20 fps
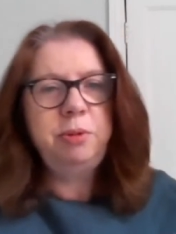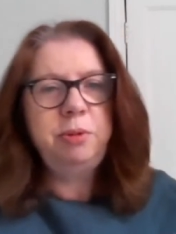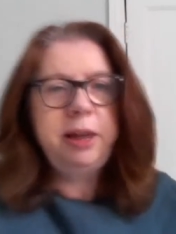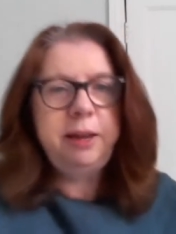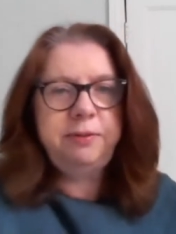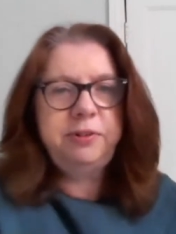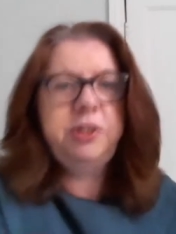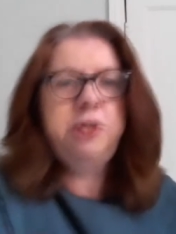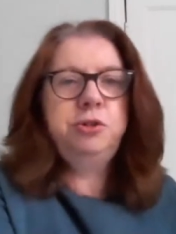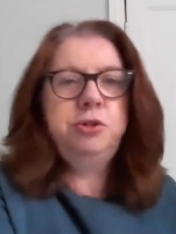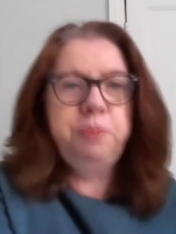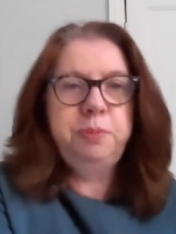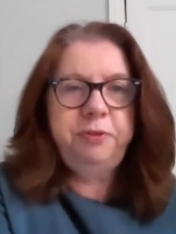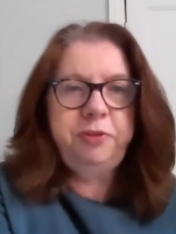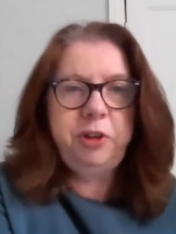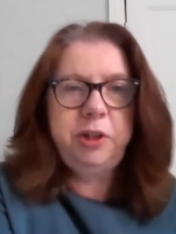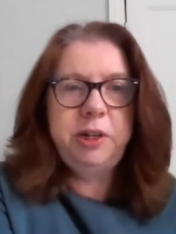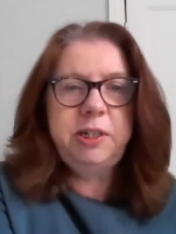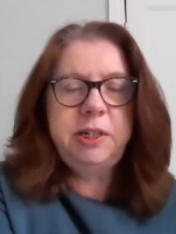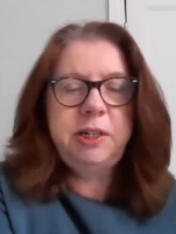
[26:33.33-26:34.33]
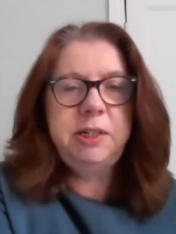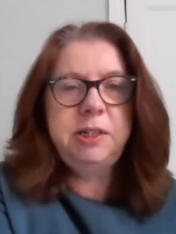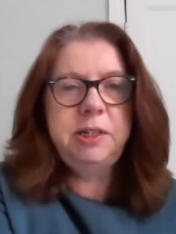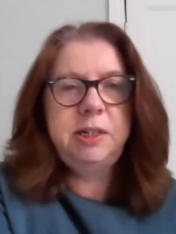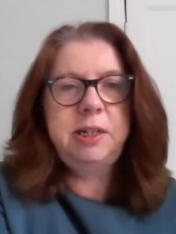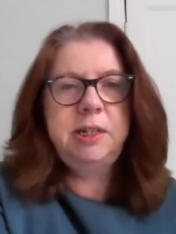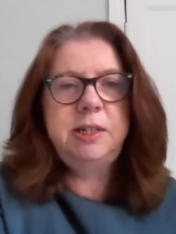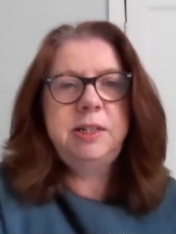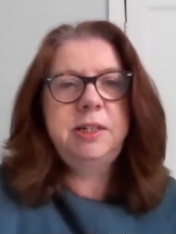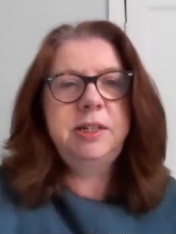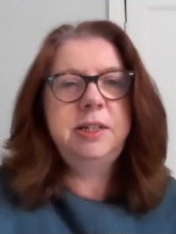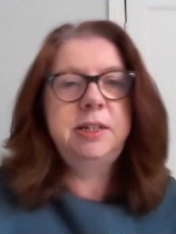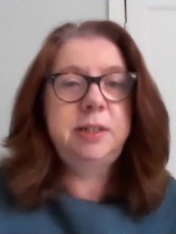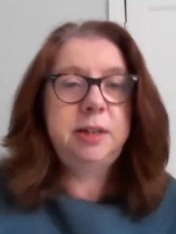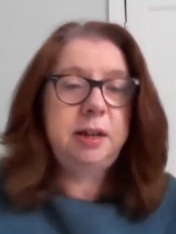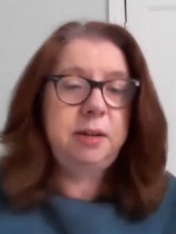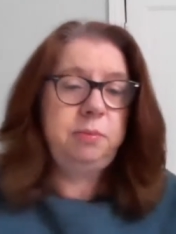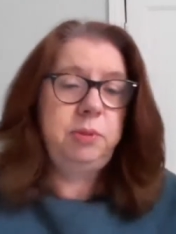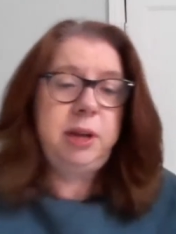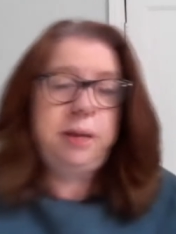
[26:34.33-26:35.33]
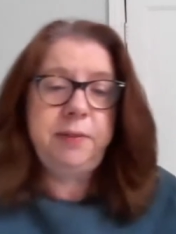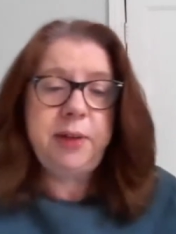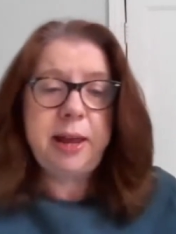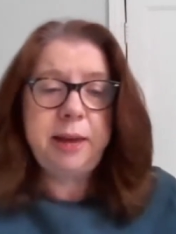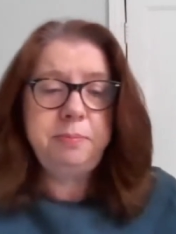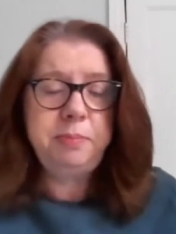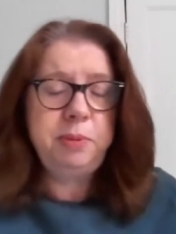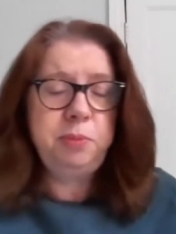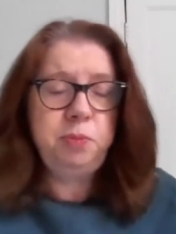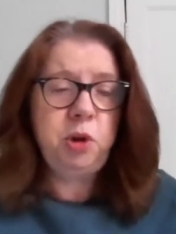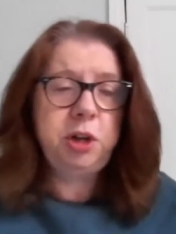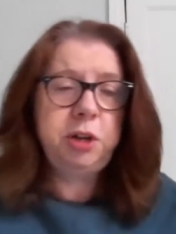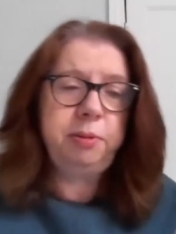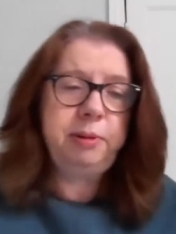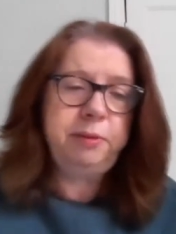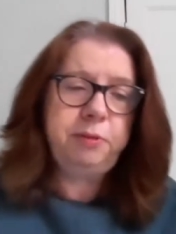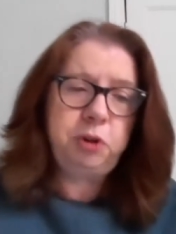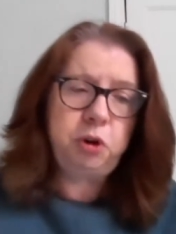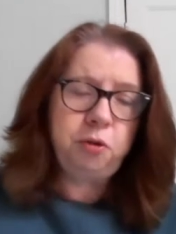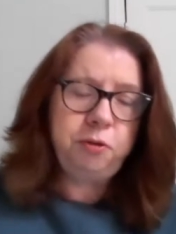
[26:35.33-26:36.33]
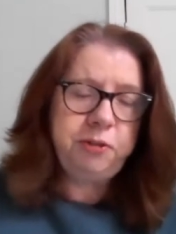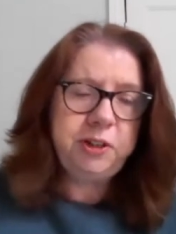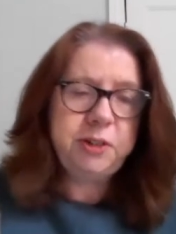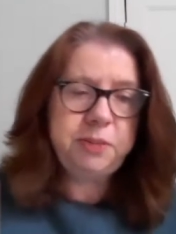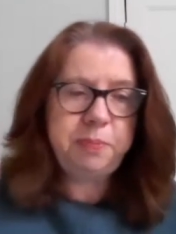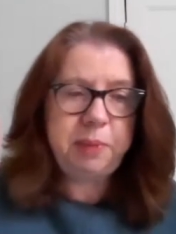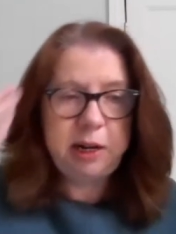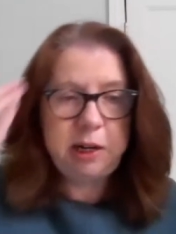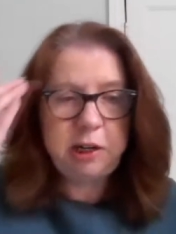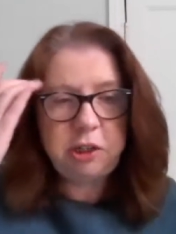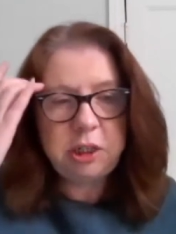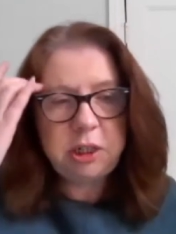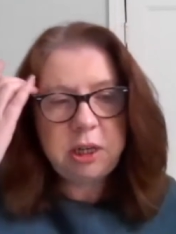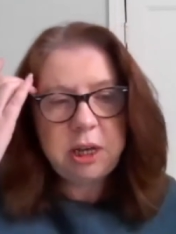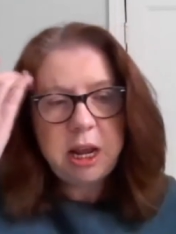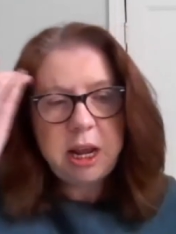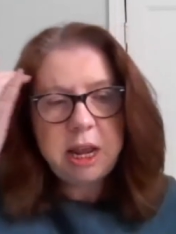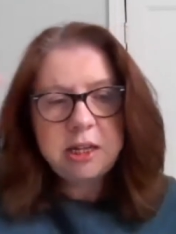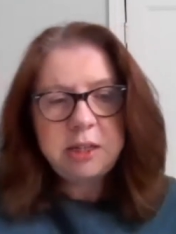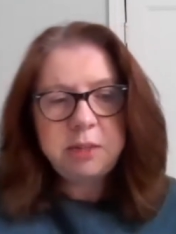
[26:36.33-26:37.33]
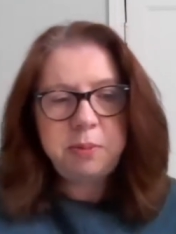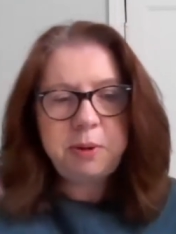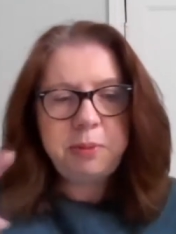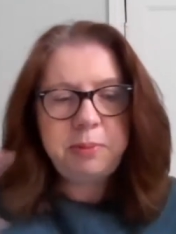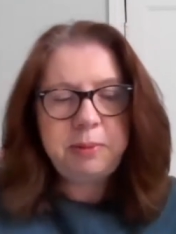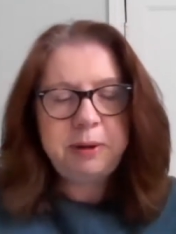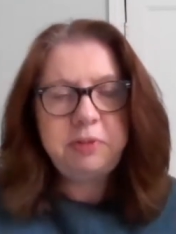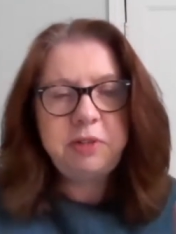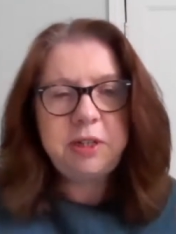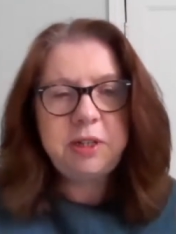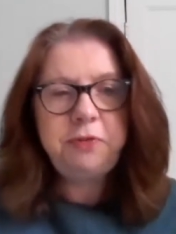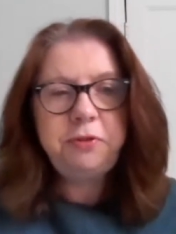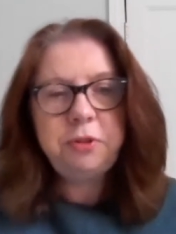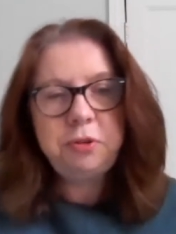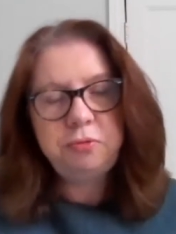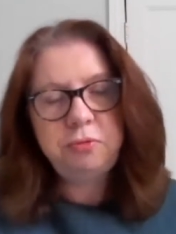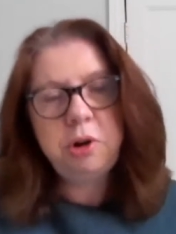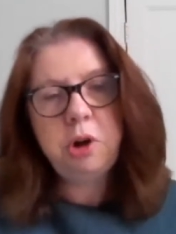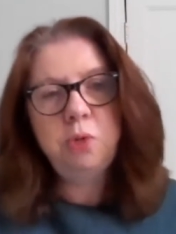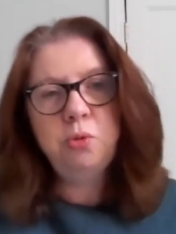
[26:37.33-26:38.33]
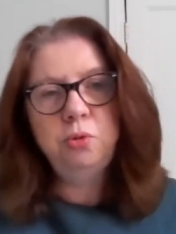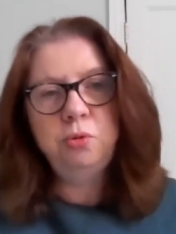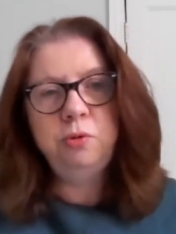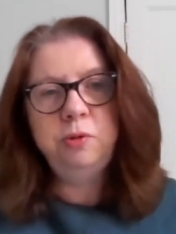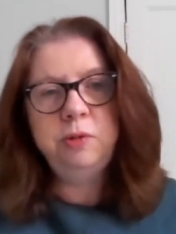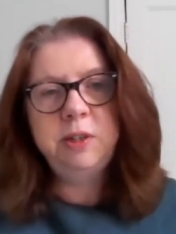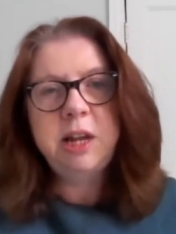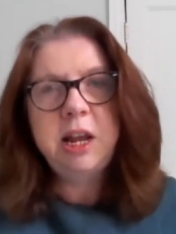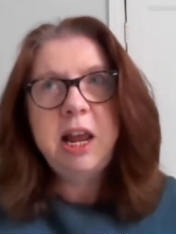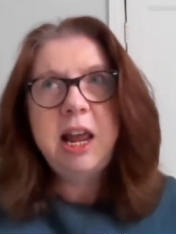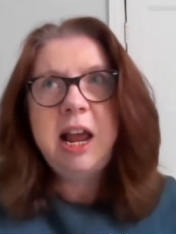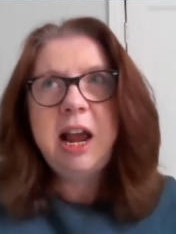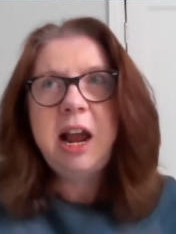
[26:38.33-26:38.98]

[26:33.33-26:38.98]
we have supervising solicitors, and we have admin work, we have an office manager. So people have different roles.